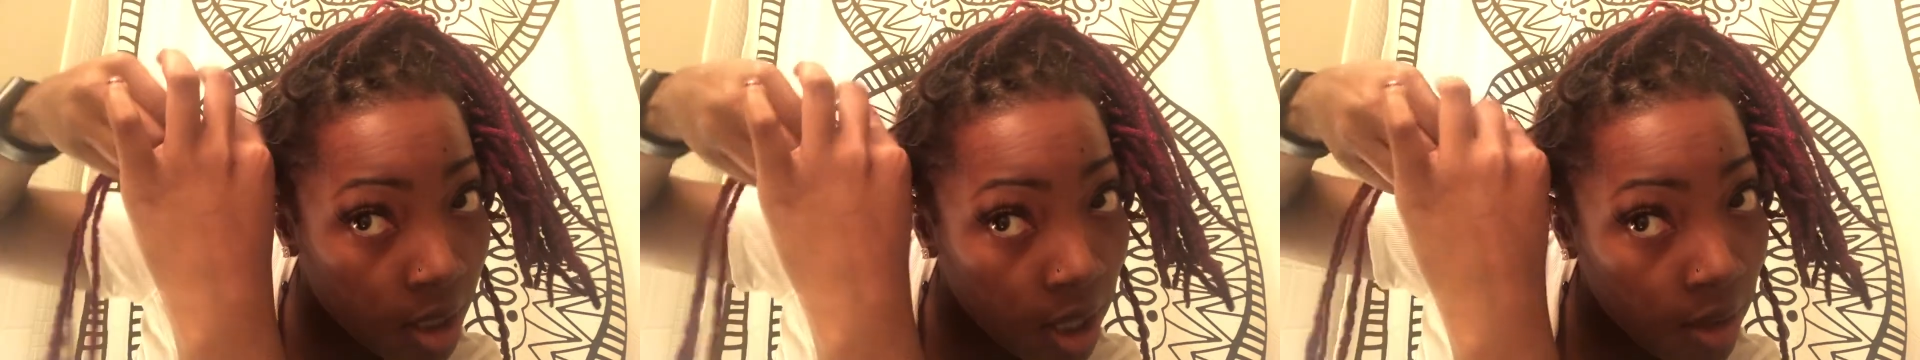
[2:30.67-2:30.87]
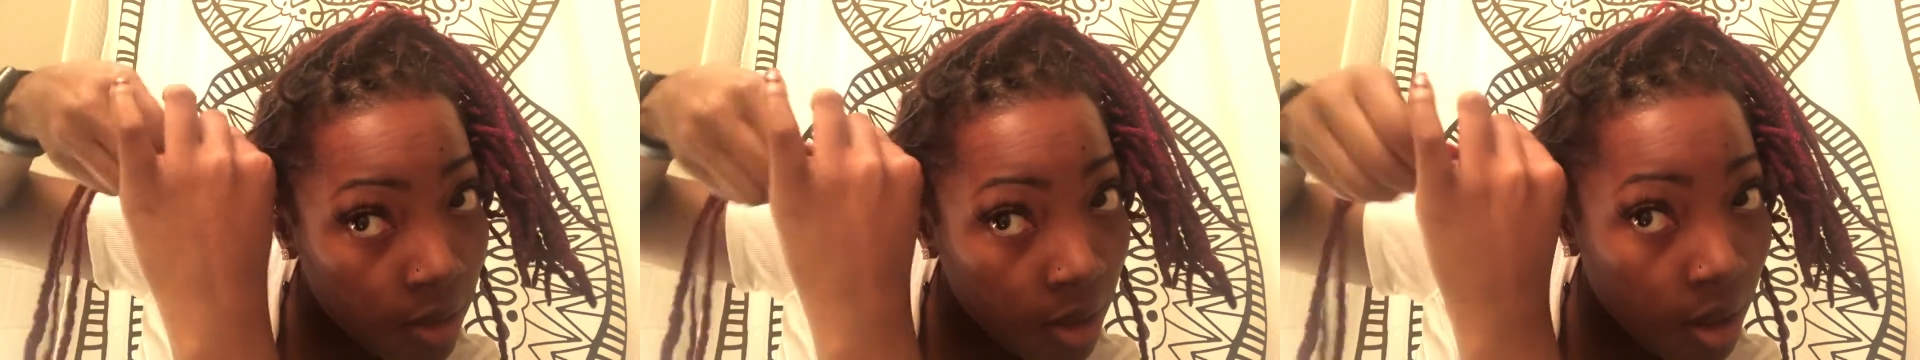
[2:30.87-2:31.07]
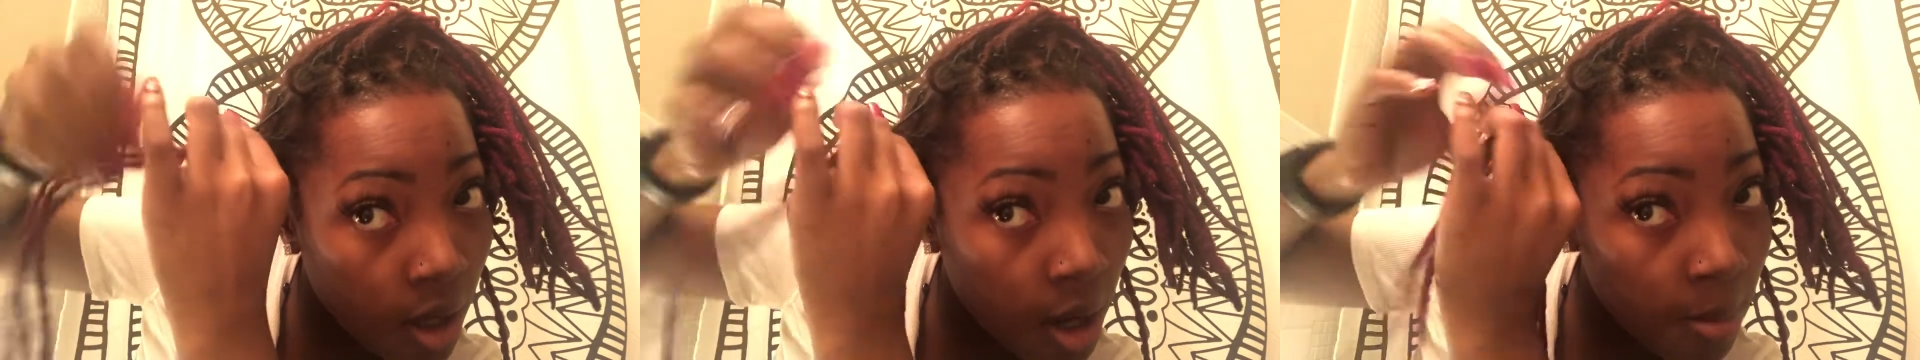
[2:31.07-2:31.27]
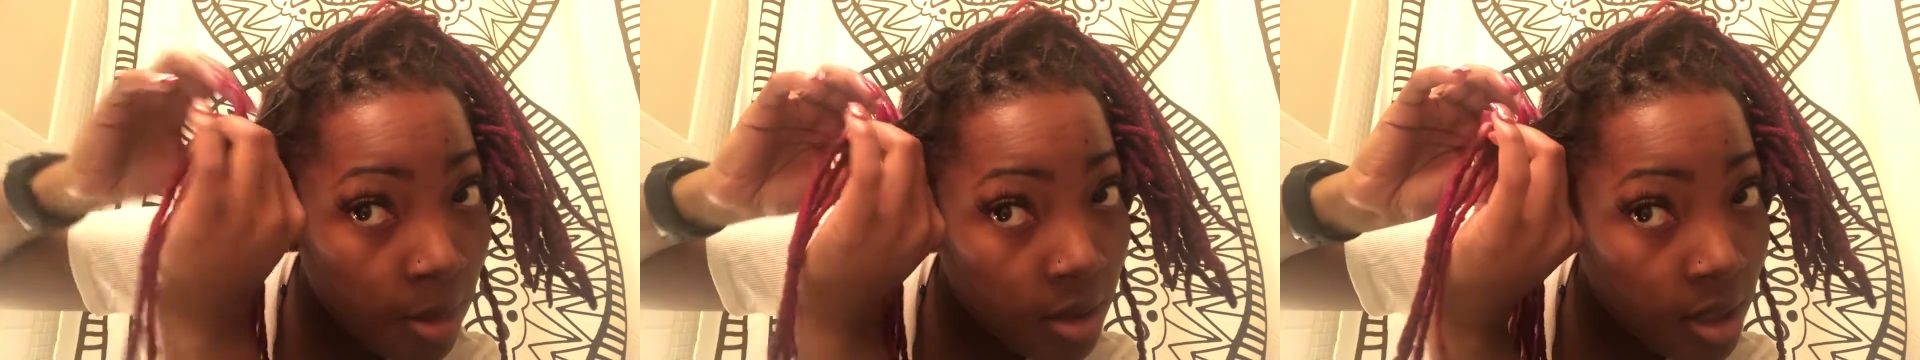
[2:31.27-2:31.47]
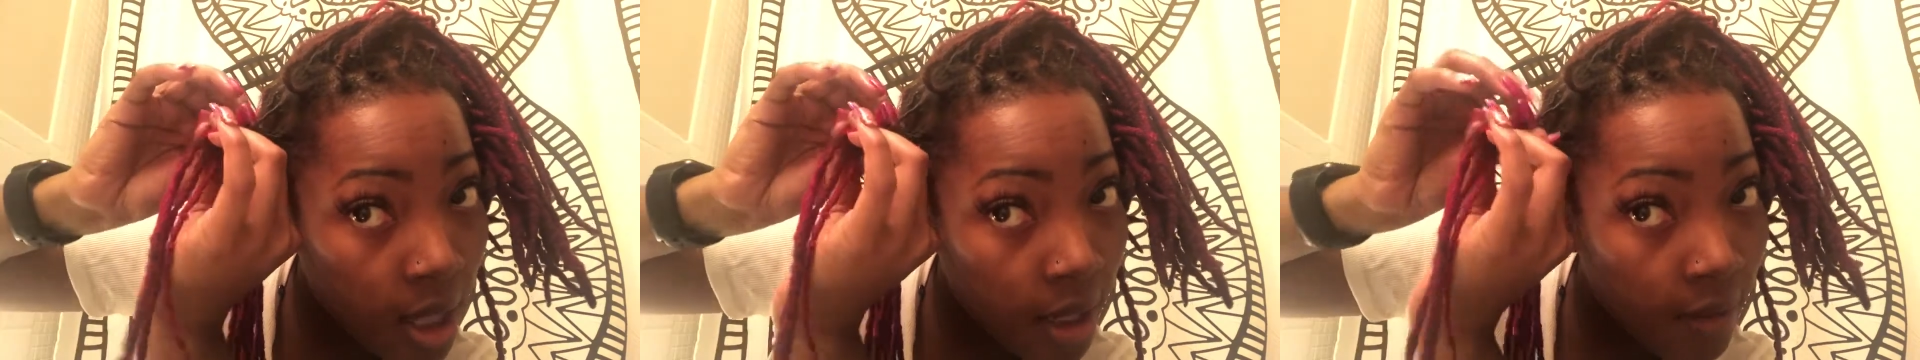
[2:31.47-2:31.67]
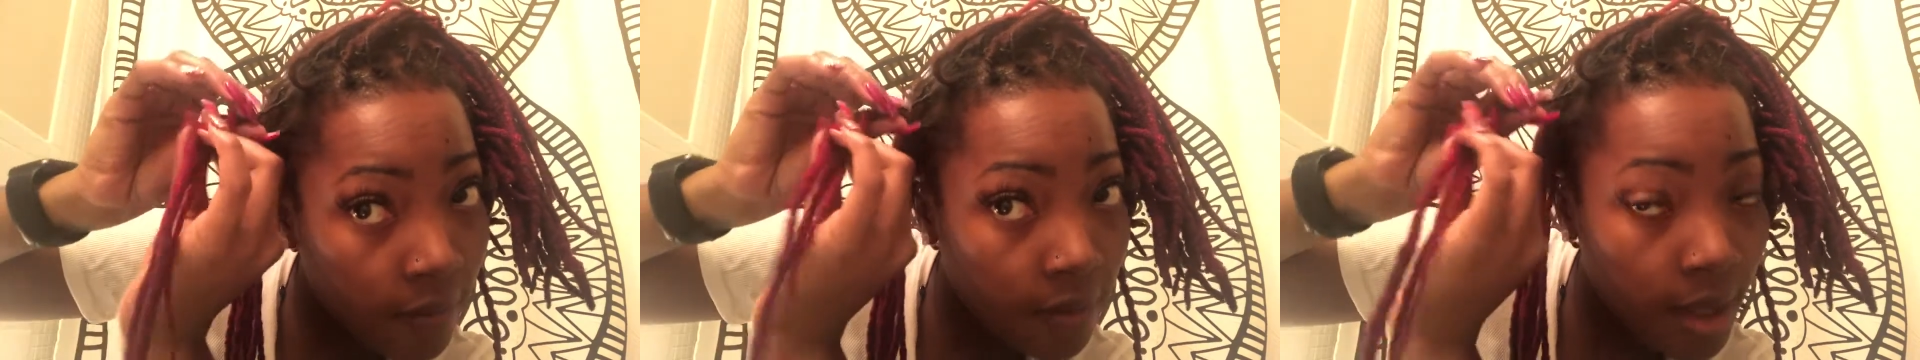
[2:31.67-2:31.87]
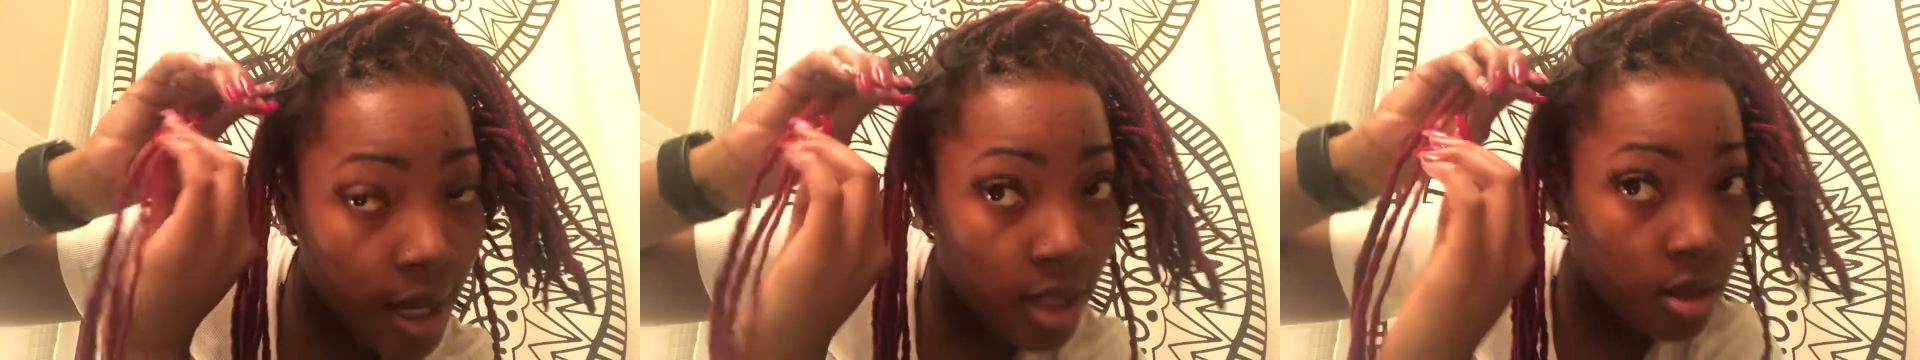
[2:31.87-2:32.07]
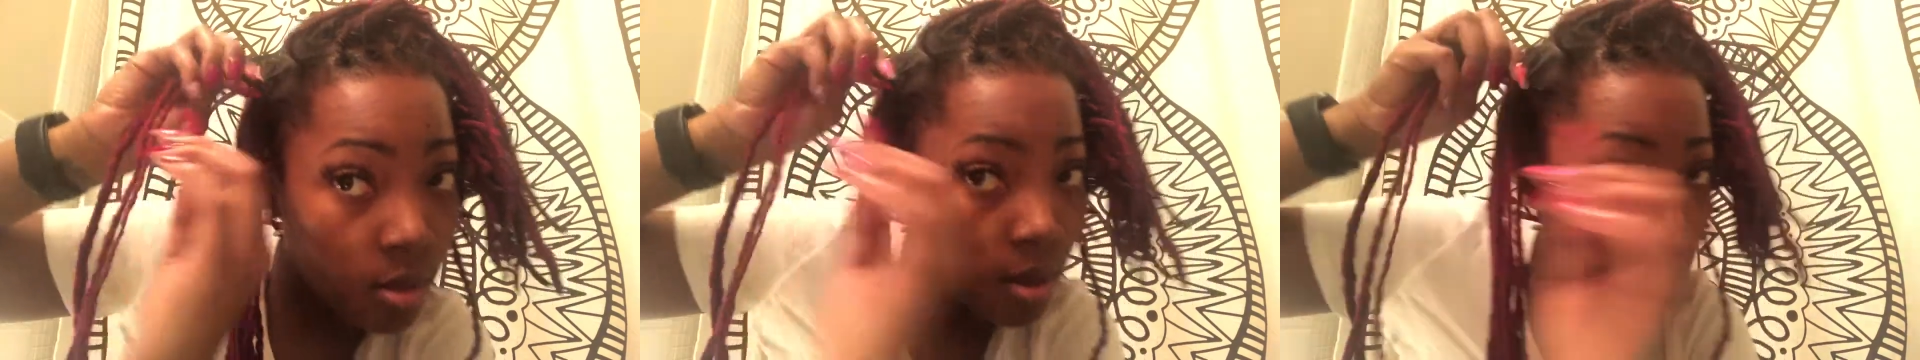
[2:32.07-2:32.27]
as if you are
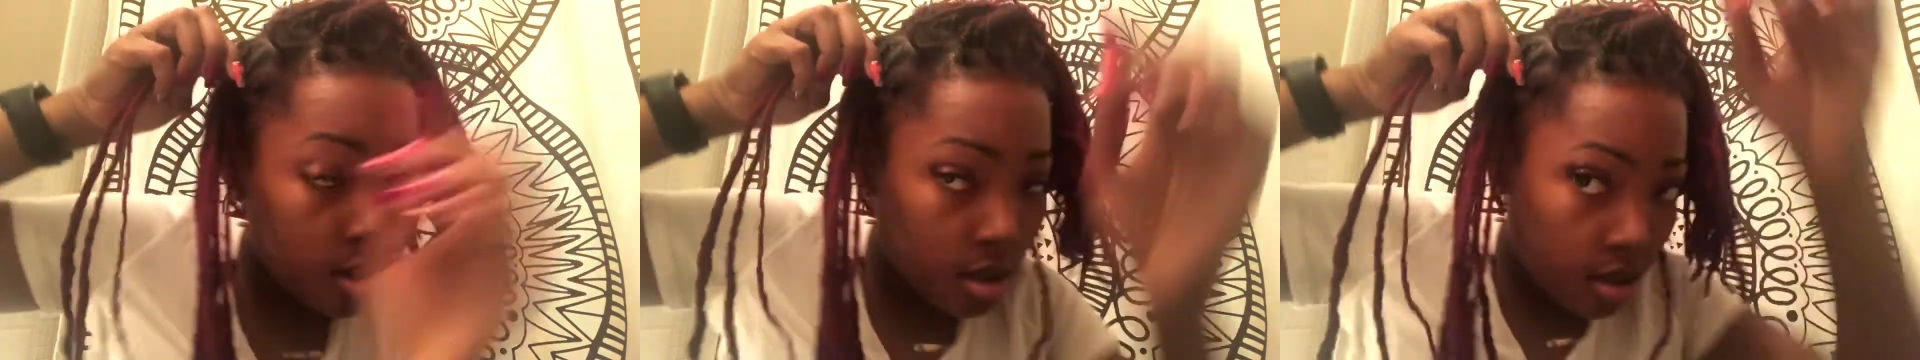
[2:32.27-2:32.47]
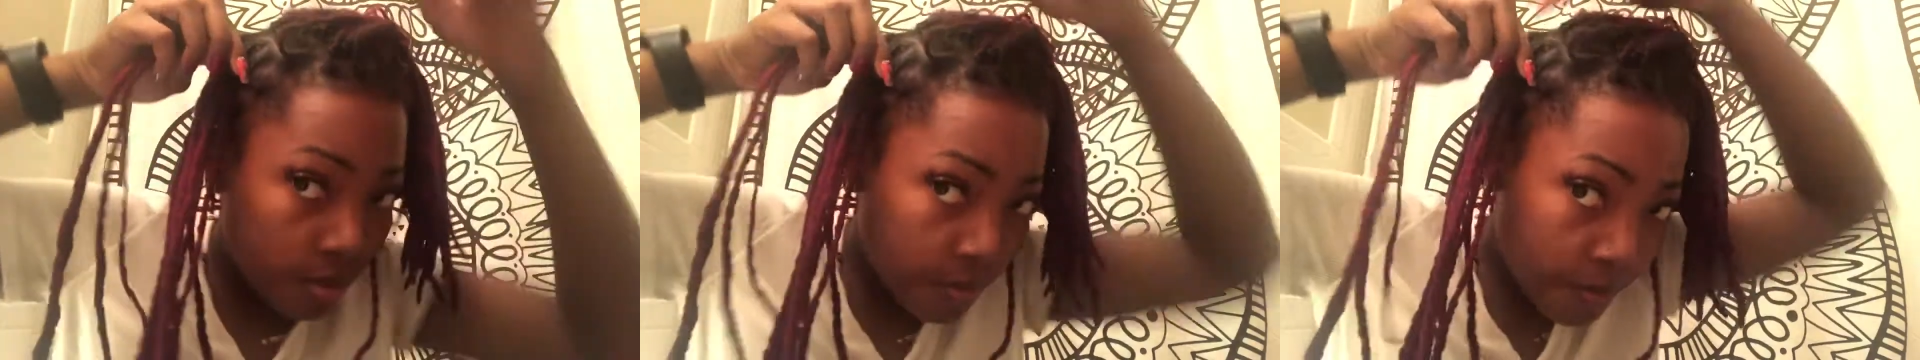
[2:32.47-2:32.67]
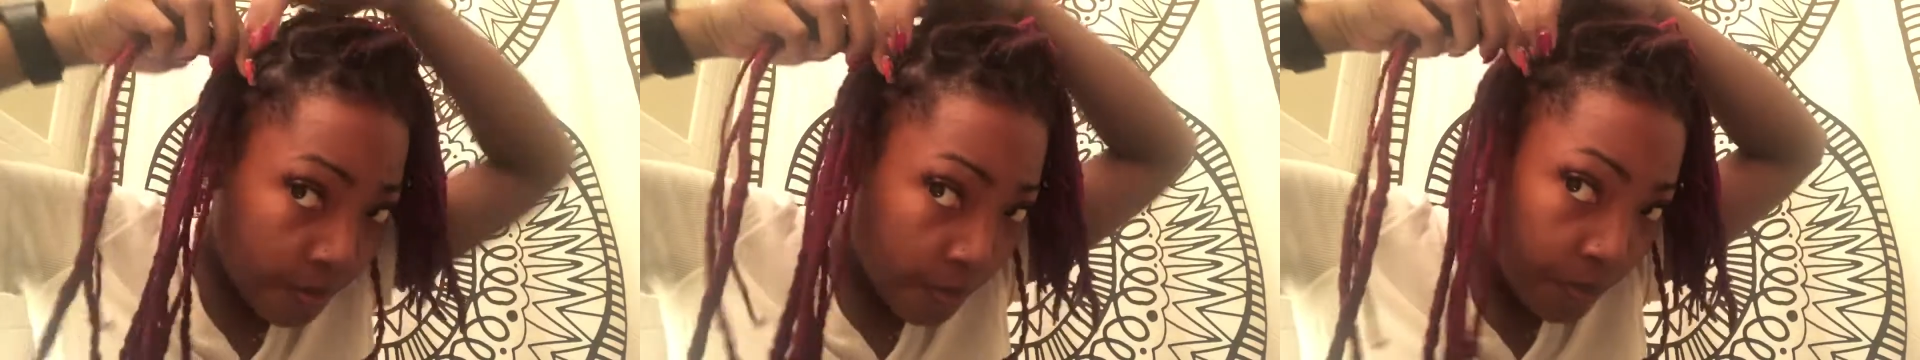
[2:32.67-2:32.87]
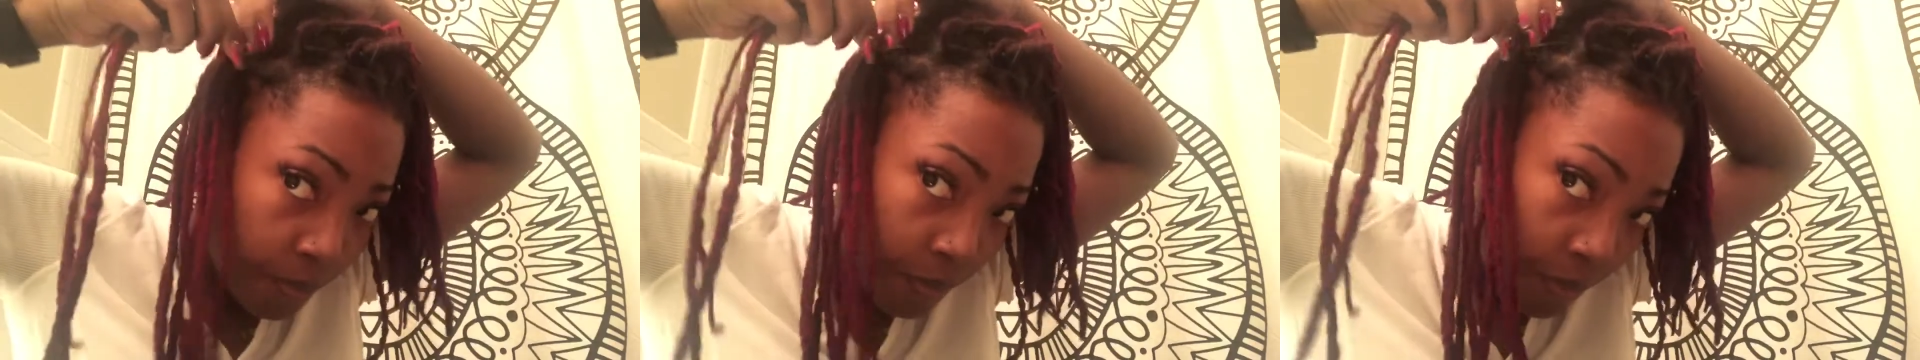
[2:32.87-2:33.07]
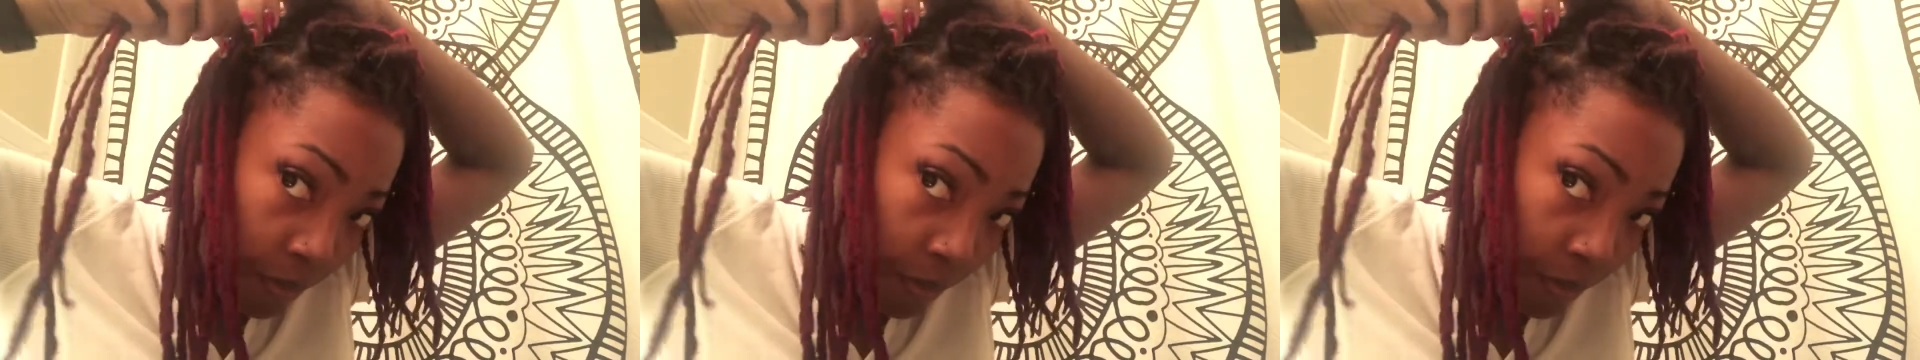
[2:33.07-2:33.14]
starting a flat twist.